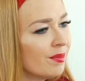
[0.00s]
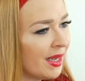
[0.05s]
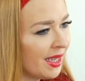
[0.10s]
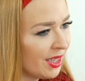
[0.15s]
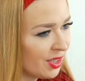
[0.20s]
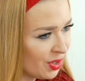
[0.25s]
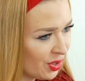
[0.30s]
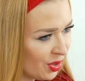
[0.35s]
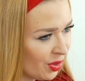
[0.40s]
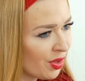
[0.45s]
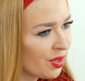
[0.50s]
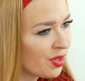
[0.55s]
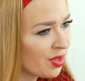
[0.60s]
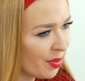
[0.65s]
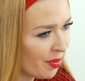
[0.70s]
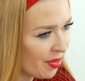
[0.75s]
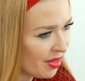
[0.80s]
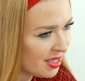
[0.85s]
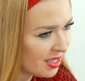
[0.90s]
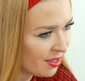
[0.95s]
Make sure you
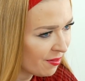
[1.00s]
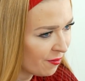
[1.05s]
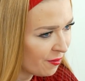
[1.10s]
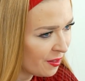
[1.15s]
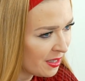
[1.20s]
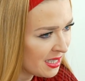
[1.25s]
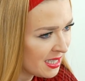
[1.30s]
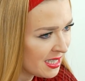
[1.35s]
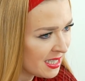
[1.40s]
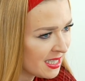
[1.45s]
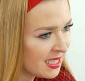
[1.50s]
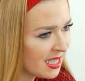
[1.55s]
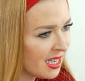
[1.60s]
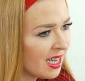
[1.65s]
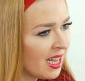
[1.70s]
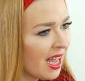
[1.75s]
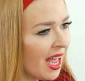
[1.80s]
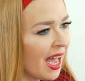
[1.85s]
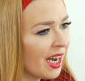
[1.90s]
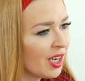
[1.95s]
know the difference
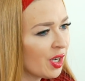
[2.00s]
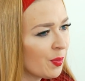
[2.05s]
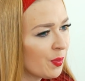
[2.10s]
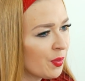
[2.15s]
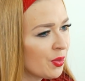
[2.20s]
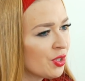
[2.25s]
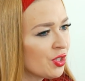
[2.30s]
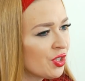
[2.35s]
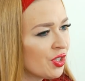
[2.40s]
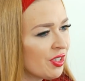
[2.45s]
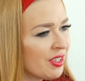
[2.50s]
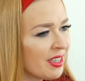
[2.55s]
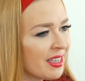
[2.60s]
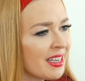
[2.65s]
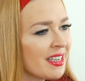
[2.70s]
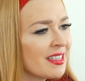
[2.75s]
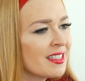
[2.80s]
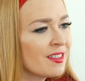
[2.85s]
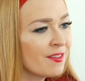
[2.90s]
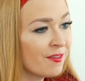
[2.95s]
and you put your
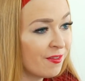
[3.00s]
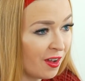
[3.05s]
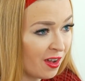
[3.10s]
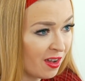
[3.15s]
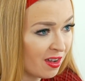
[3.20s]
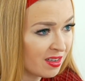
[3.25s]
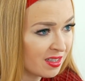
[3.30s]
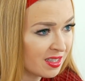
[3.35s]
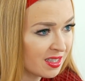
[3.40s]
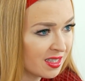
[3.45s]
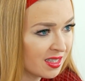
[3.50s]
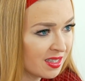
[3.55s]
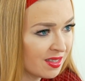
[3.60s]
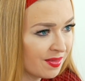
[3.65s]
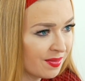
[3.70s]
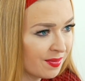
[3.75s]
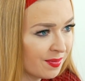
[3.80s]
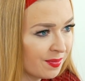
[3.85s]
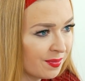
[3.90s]
needs first.